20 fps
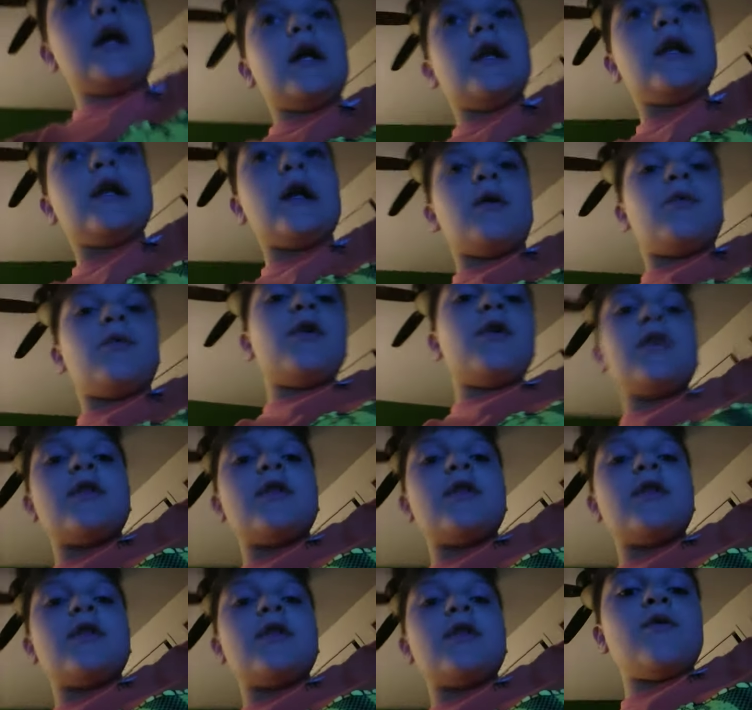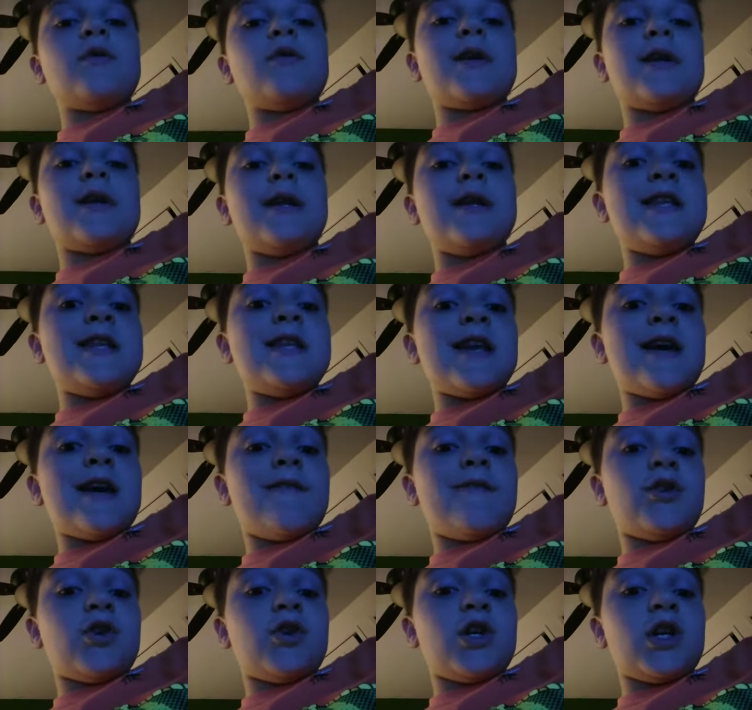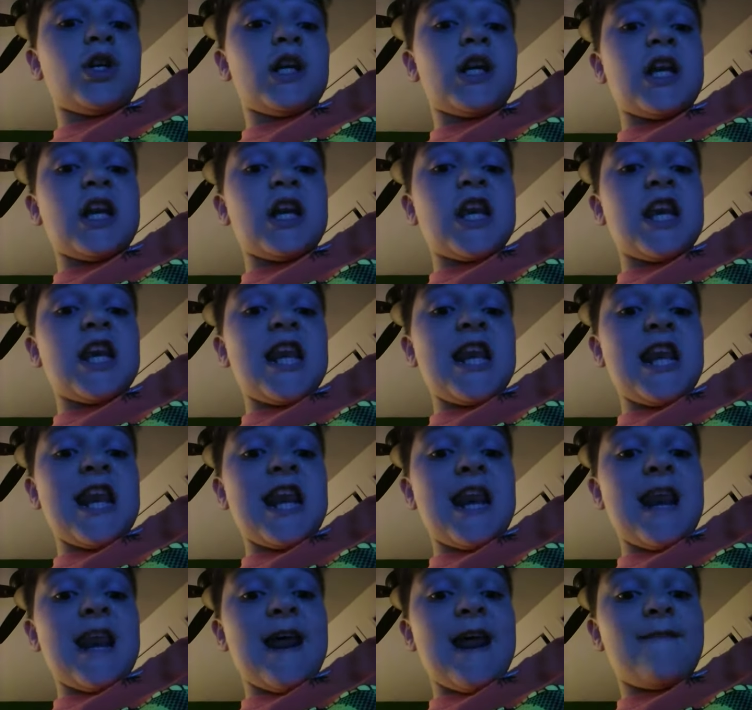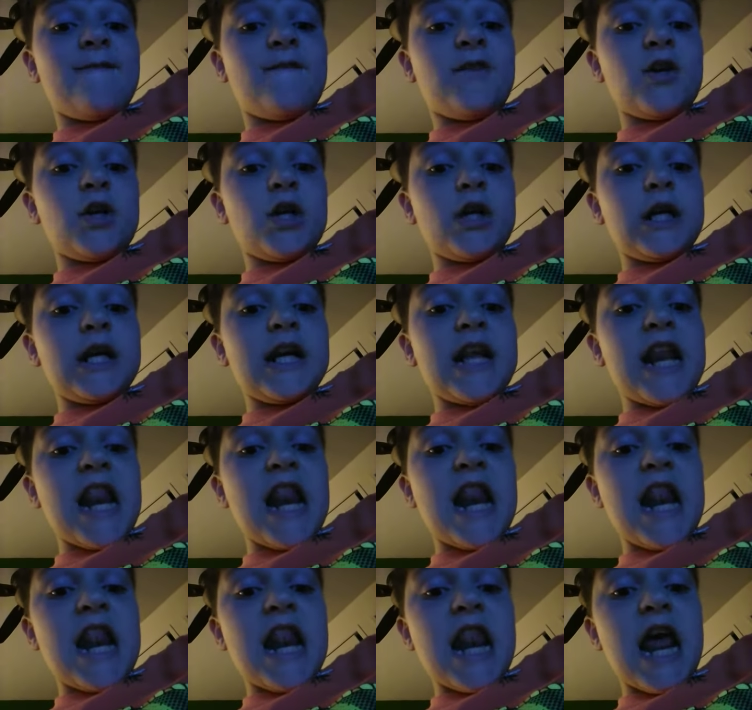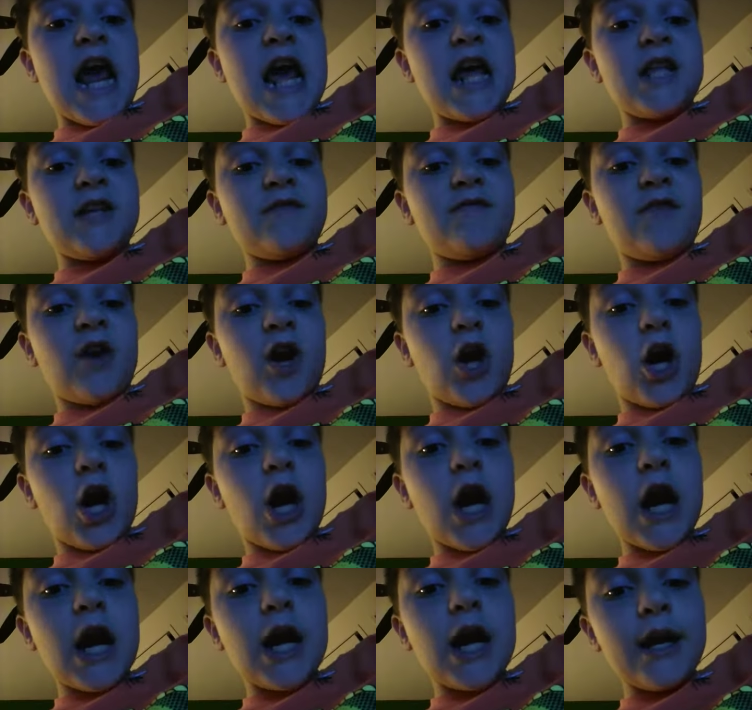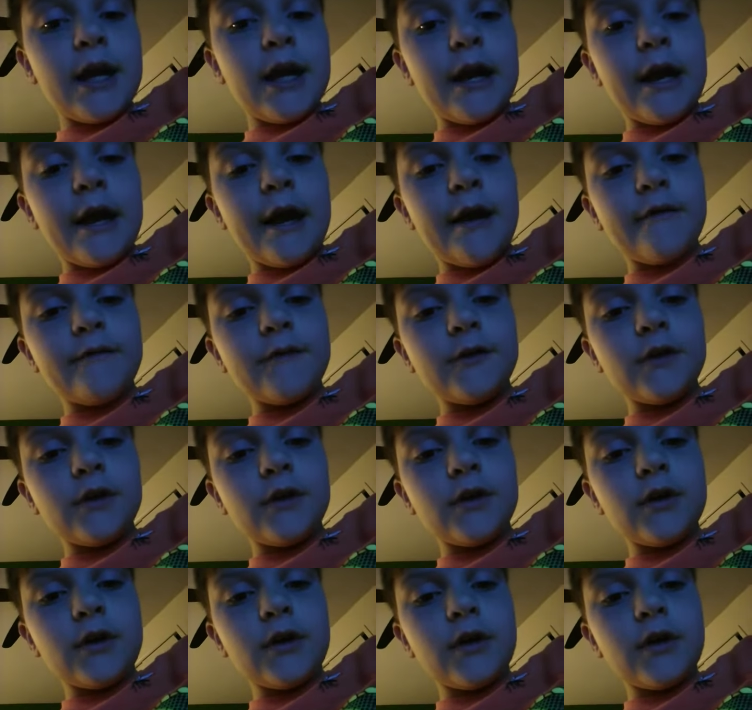Now, one thing you can never, never, never, never